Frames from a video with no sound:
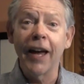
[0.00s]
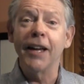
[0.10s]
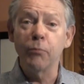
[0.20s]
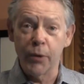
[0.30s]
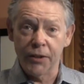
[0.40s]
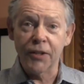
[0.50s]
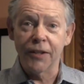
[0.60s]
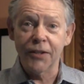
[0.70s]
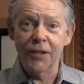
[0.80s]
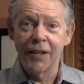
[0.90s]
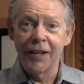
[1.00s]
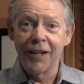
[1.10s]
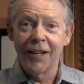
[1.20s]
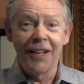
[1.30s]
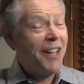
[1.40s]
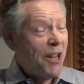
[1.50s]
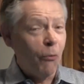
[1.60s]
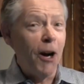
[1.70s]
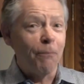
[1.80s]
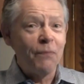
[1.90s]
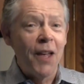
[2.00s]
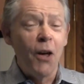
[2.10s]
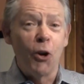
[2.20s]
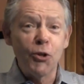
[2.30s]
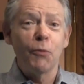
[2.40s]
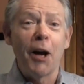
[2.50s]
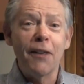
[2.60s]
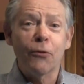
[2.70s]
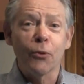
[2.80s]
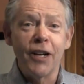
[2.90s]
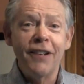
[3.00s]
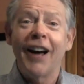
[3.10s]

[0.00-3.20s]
and business. Well, those are my 3.